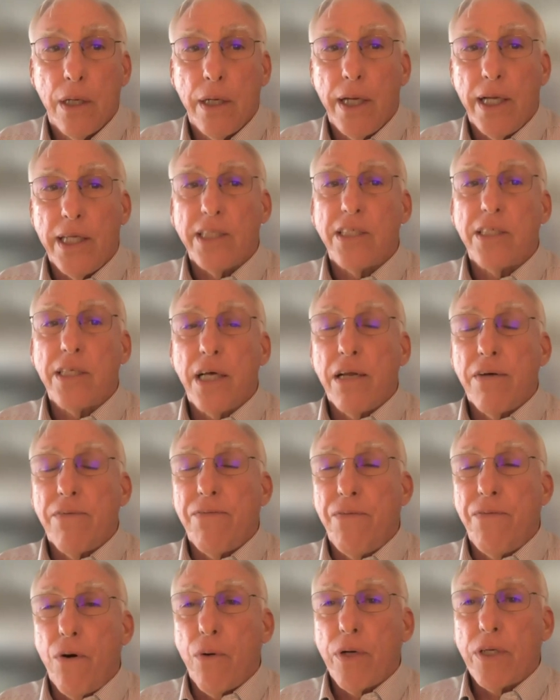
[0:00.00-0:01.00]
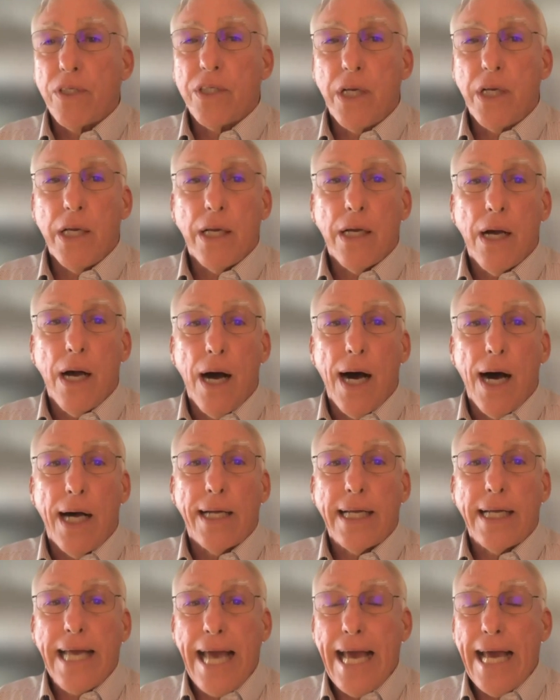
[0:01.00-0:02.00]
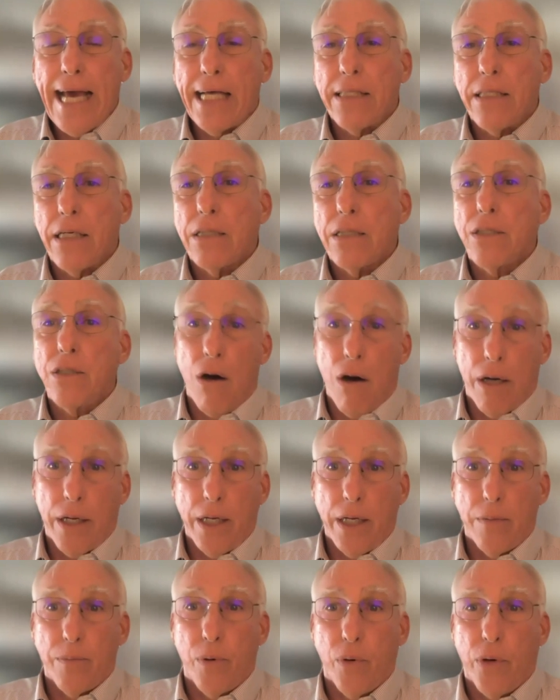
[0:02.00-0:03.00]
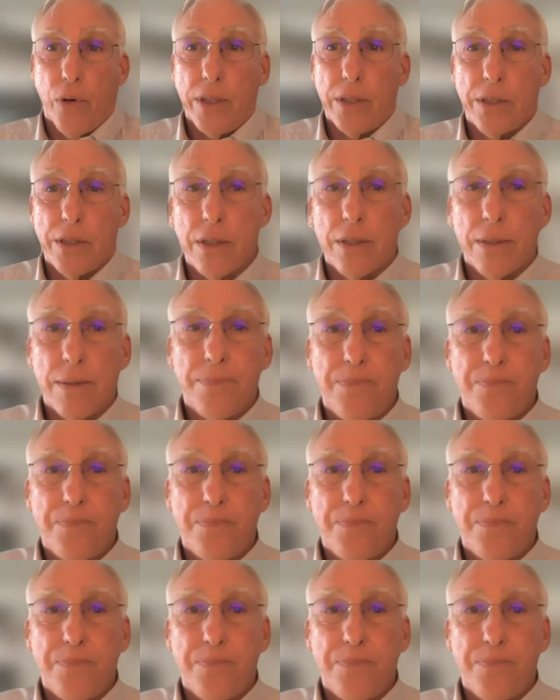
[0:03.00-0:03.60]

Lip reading: instead of focusing on canned talking points.